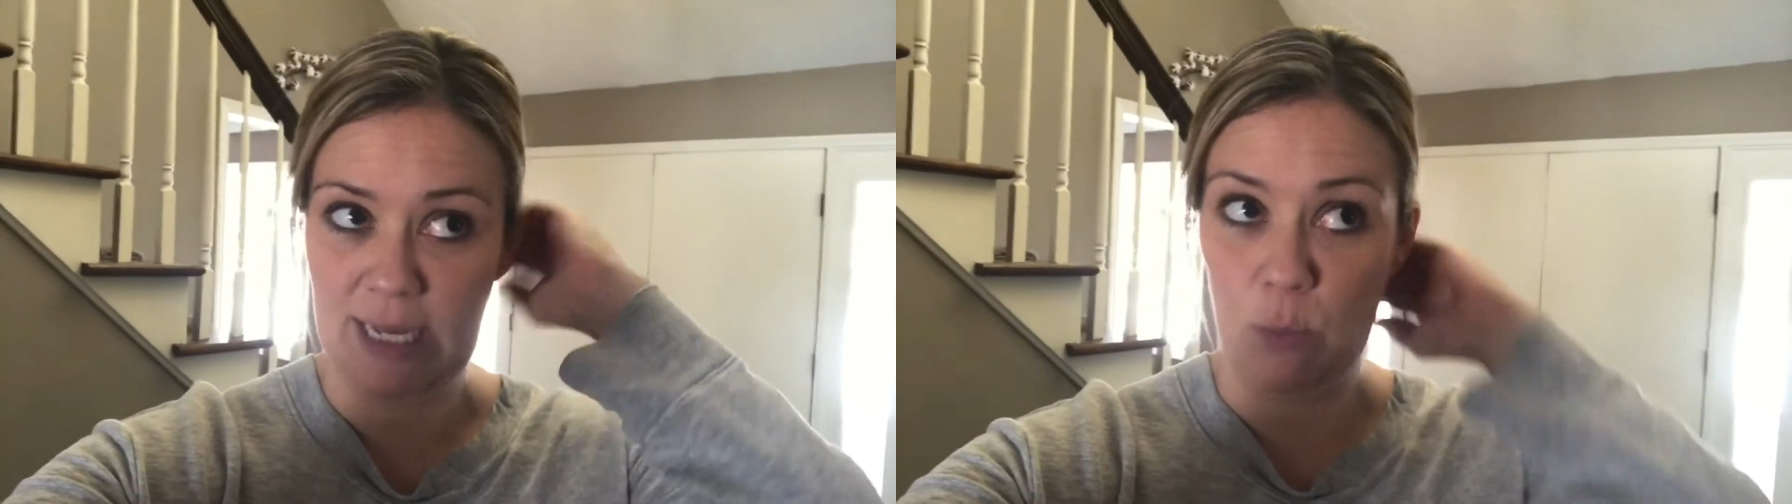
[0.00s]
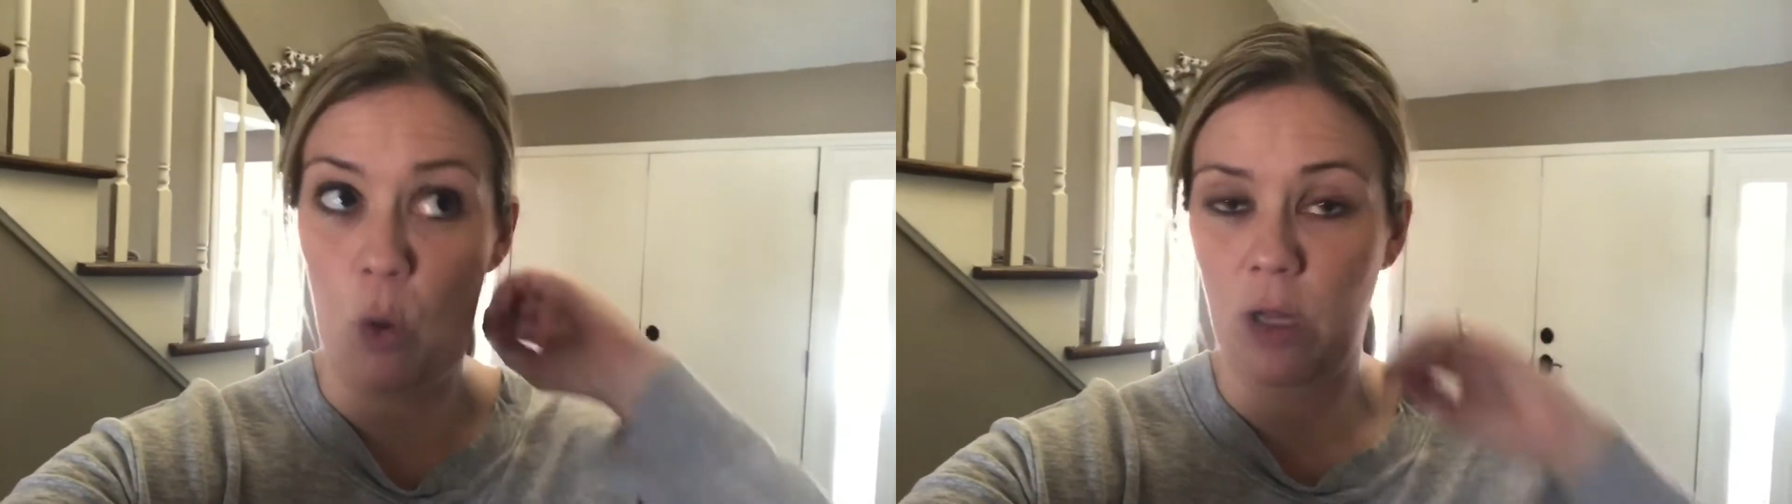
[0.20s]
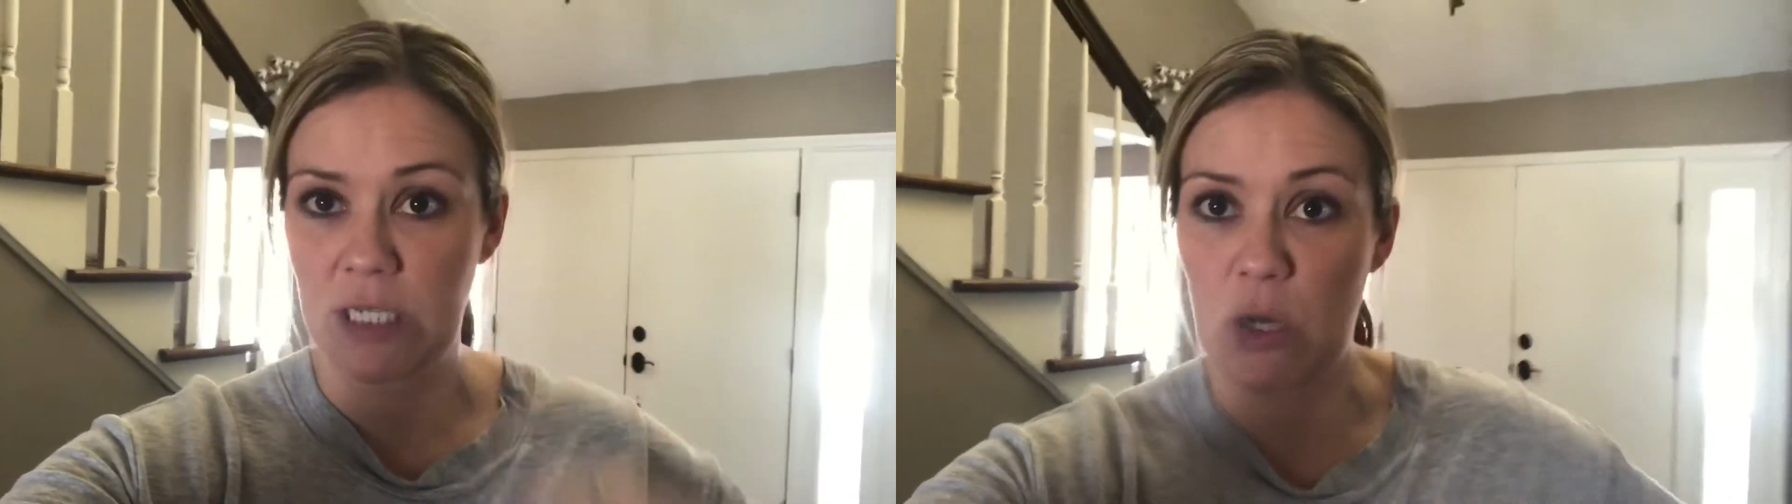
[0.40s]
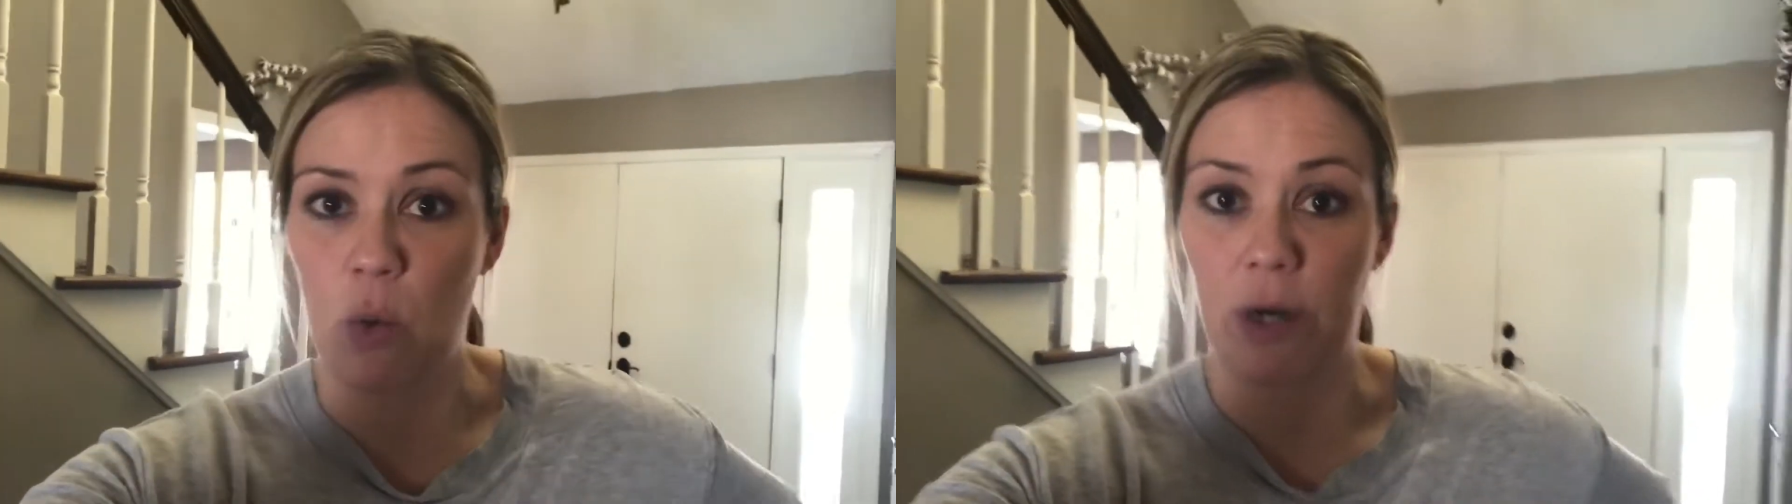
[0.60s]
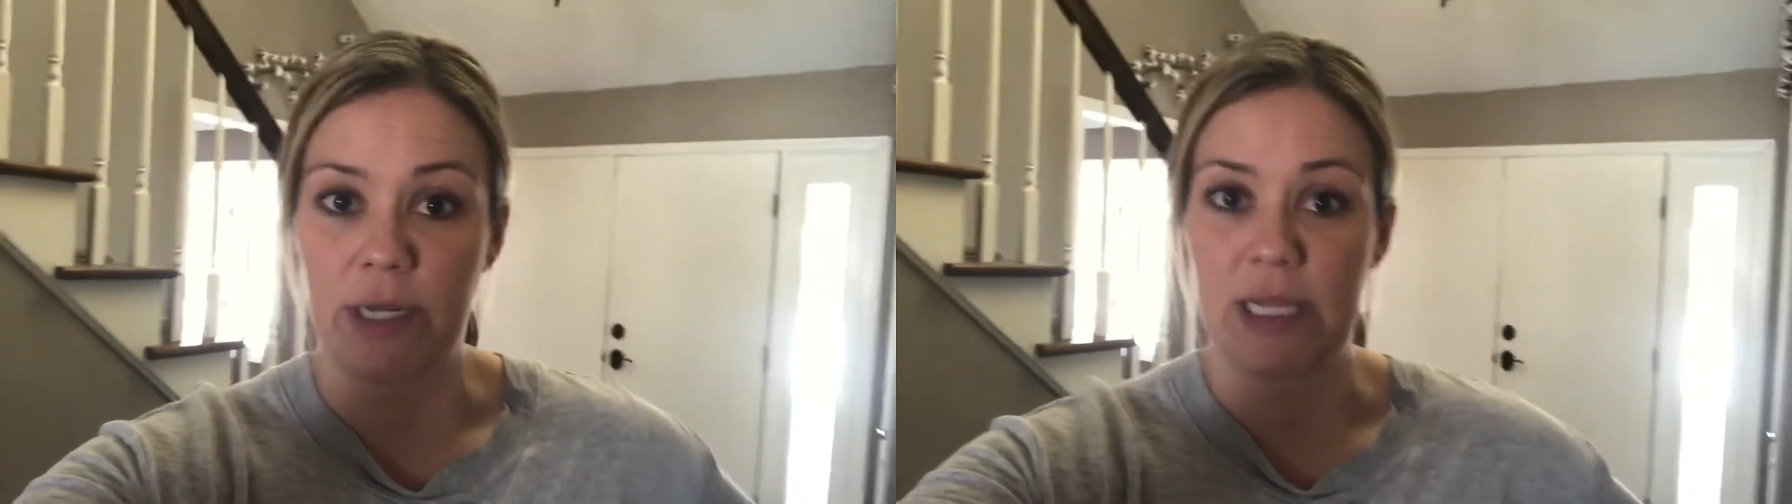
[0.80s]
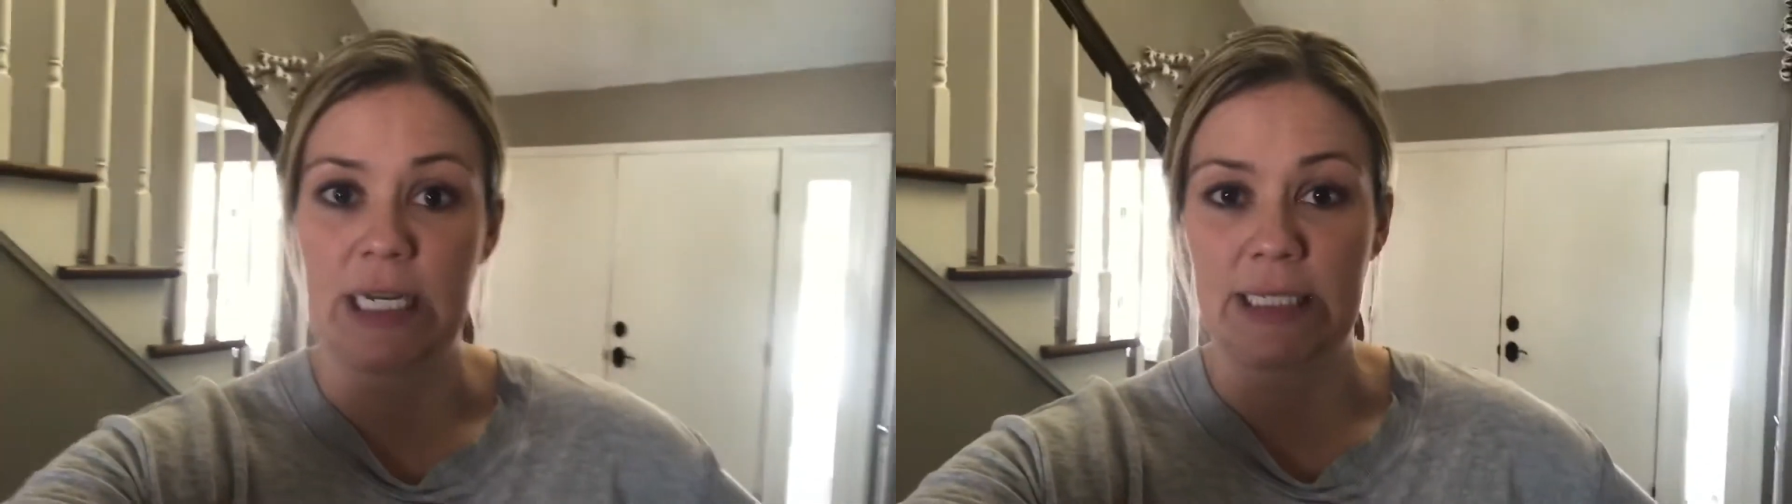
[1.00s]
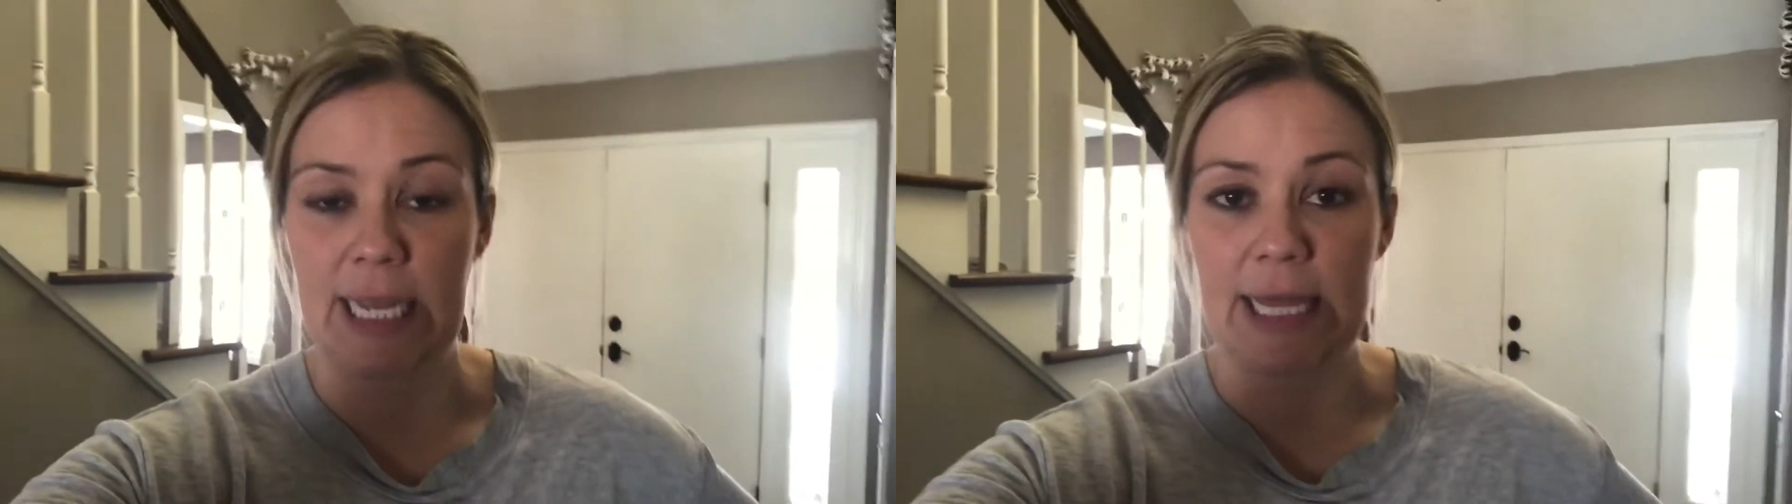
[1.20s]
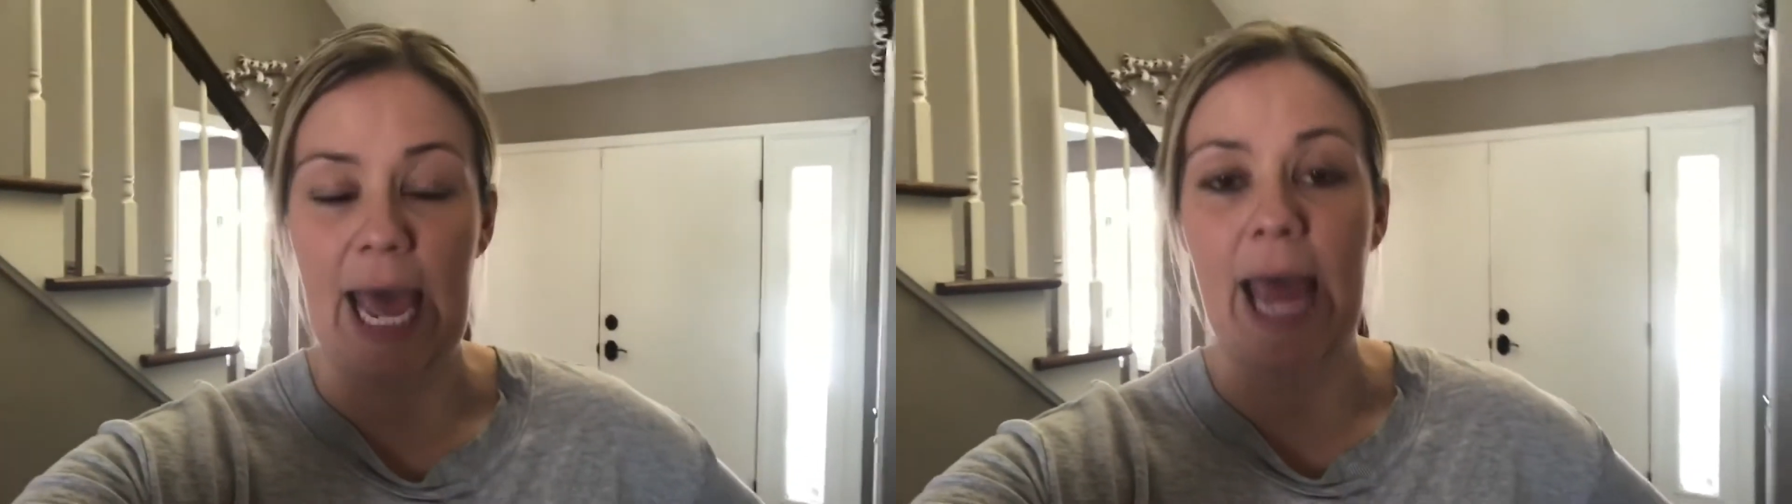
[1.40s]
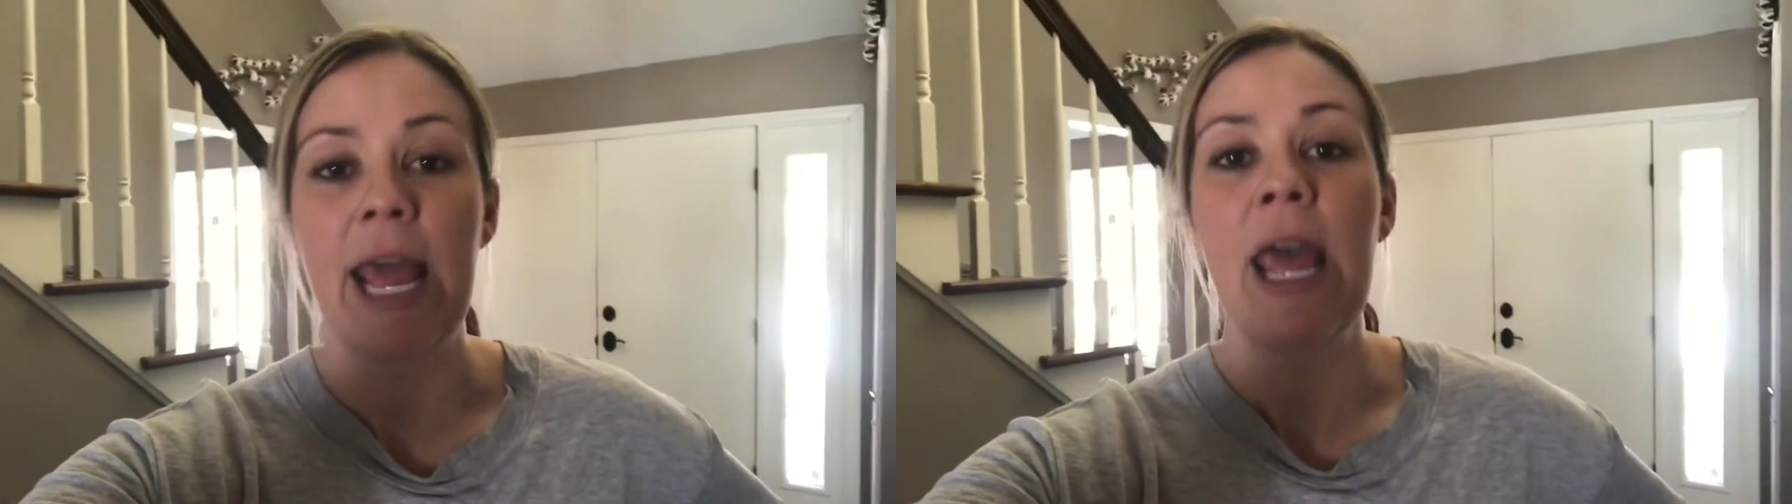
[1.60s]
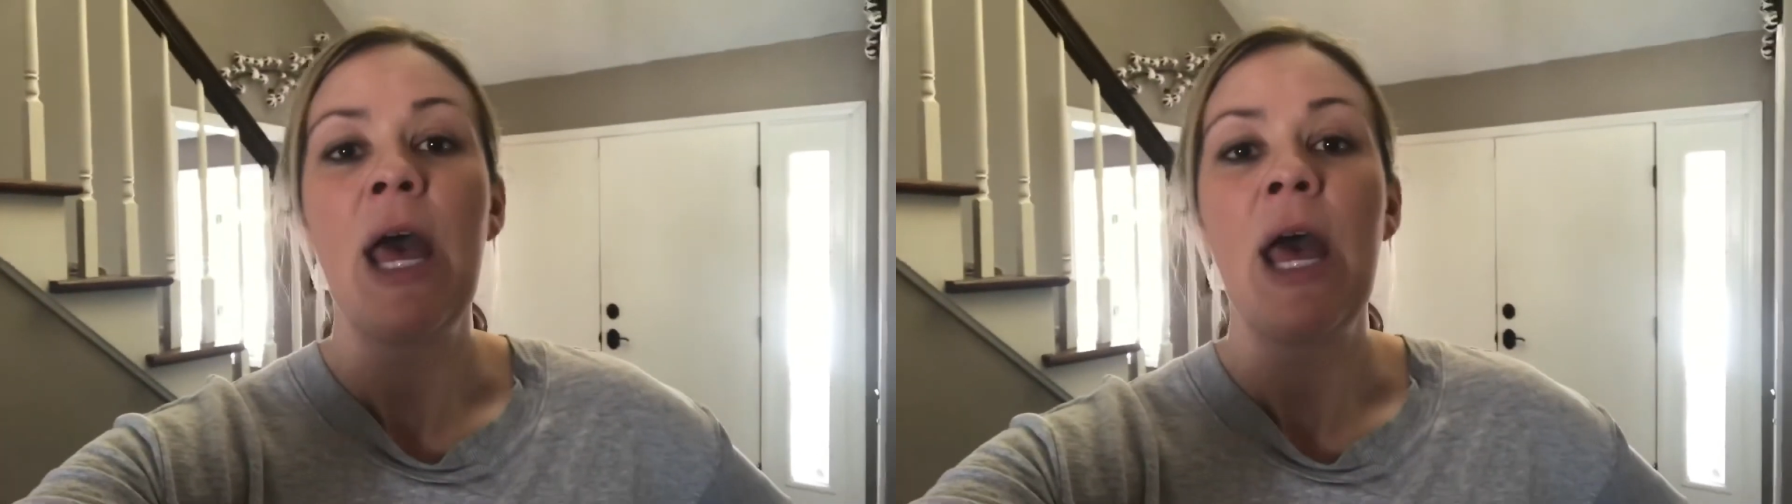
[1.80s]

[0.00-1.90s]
and wall decor and things like that.